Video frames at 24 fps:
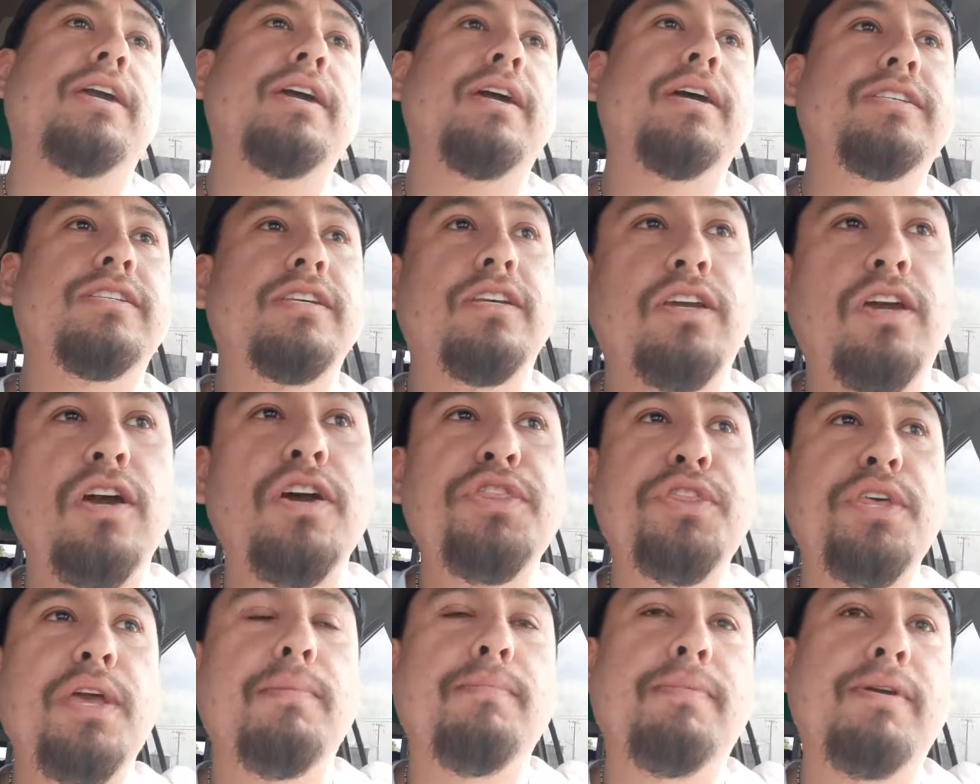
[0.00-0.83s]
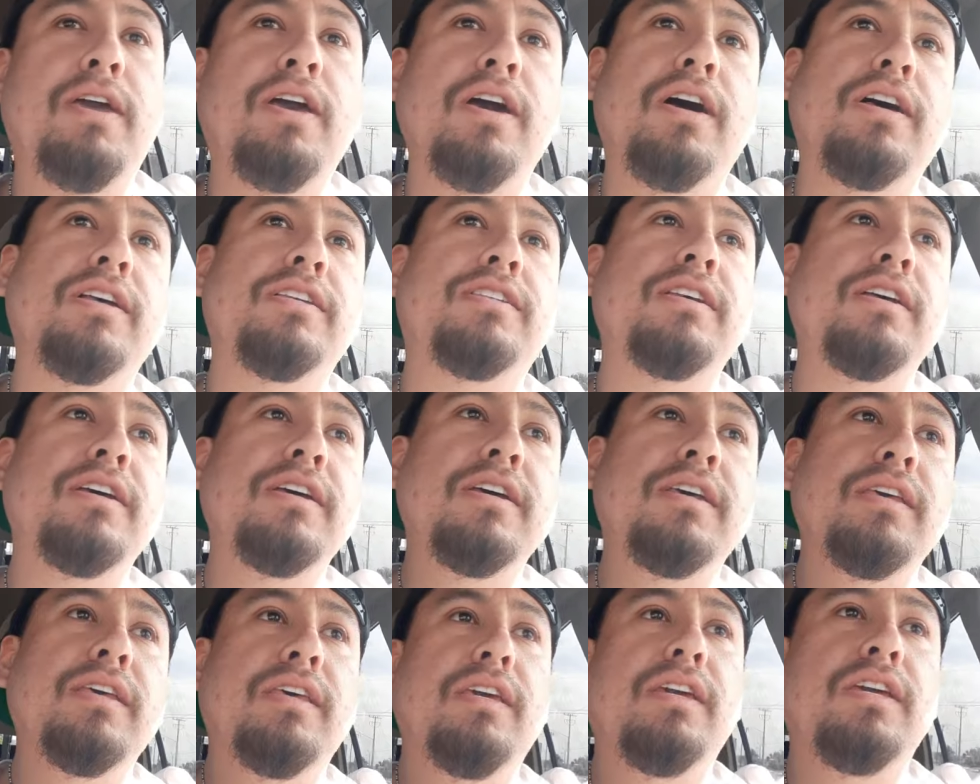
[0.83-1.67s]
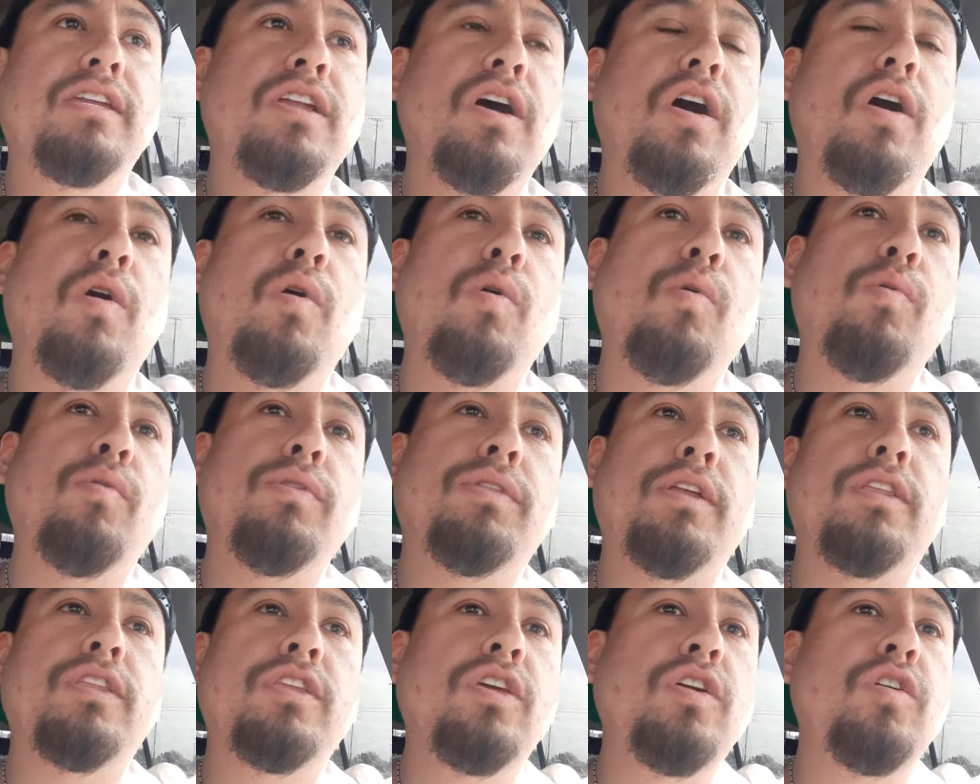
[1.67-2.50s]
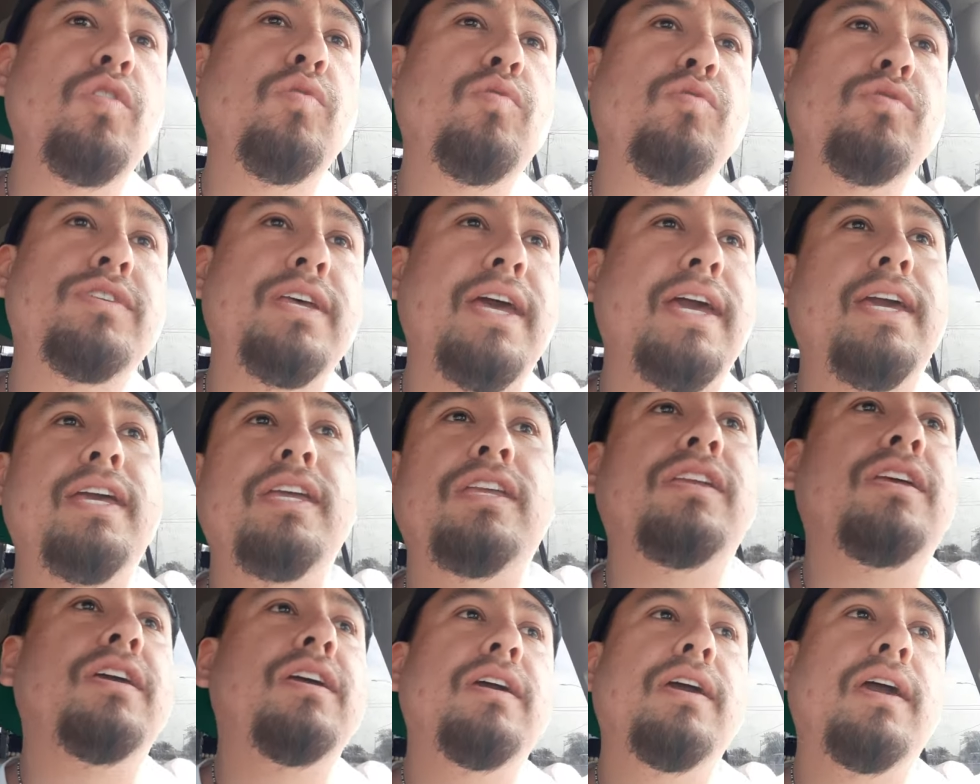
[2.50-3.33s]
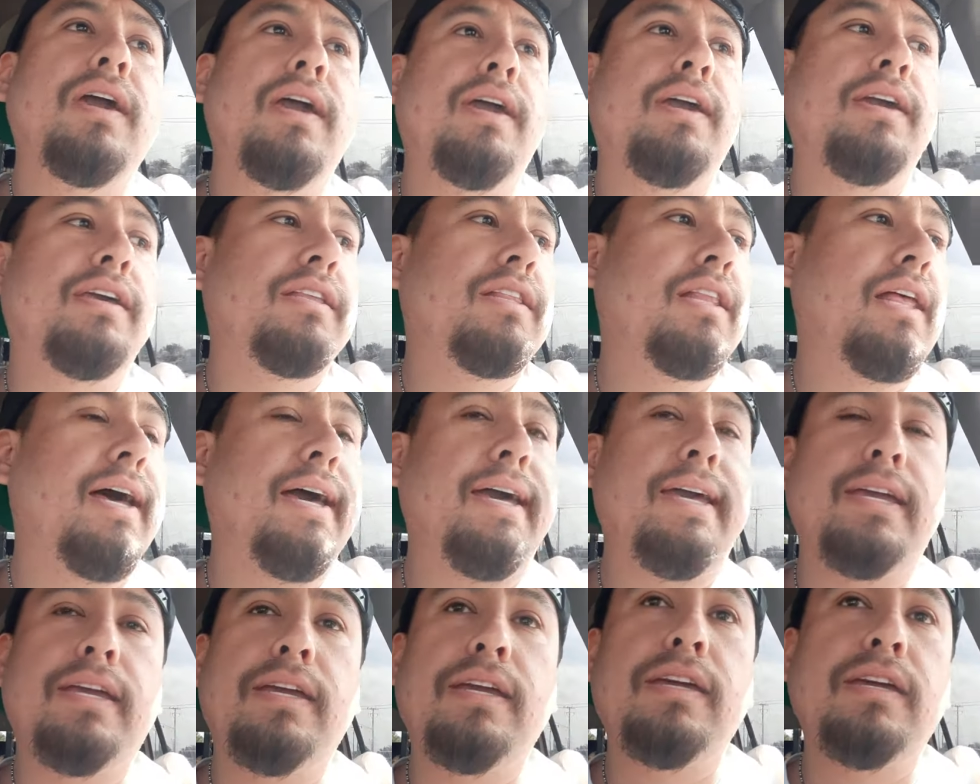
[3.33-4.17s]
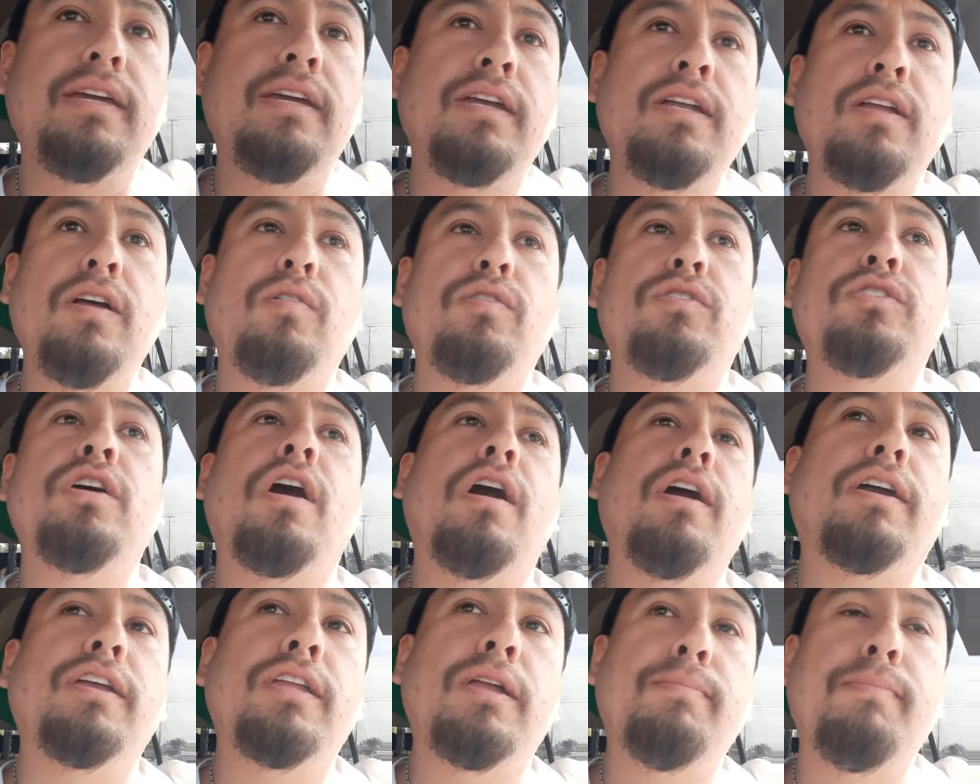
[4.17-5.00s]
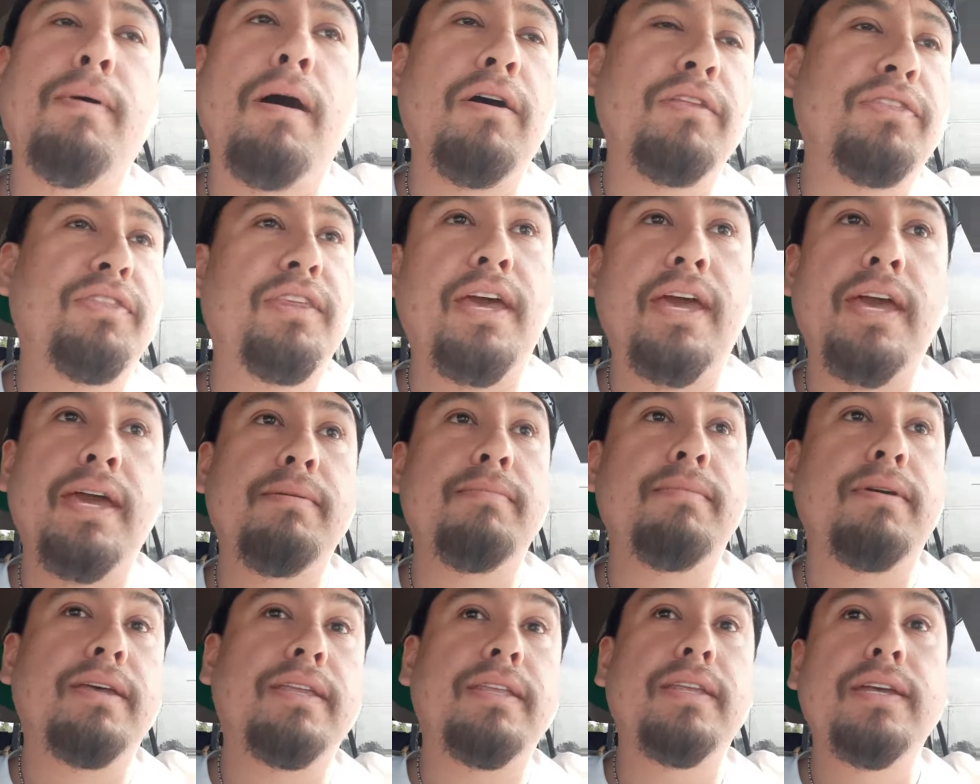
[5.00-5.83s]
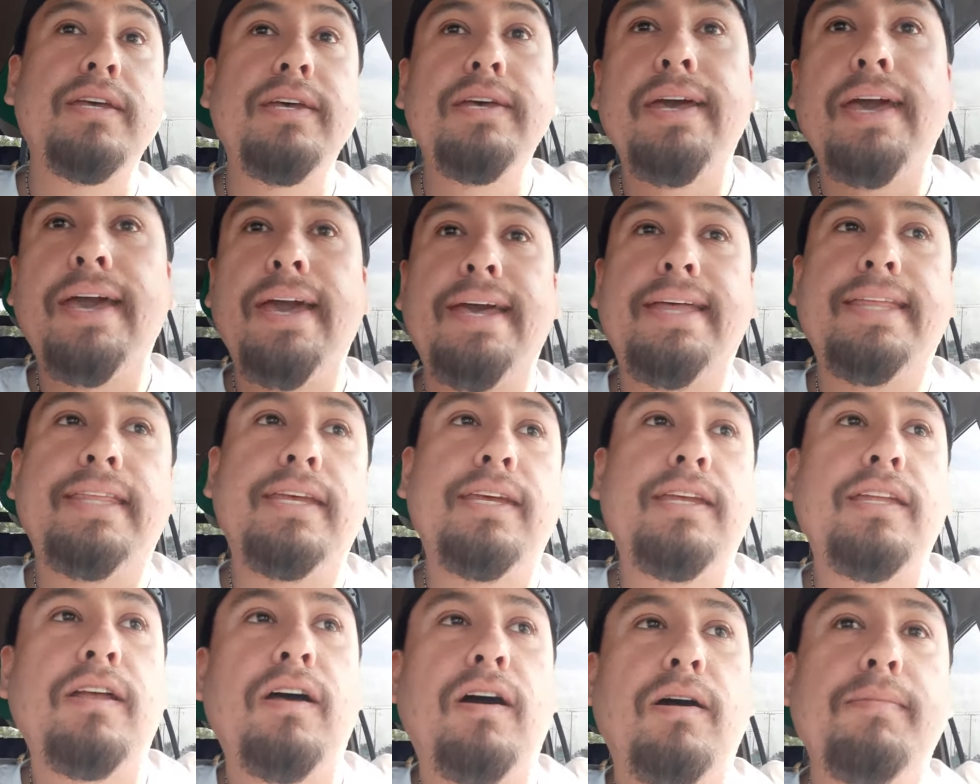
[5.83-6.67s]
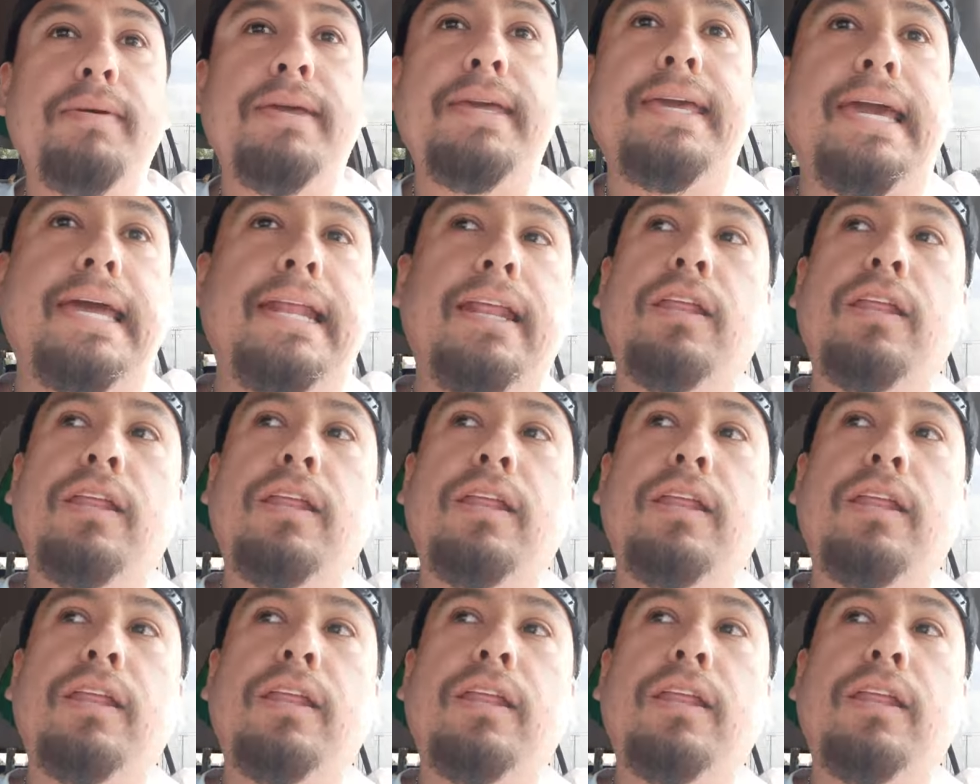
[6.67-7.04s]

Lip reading: It's a good thing because, you know, the news ain't like, you know, talking about them and you know what I mean, getting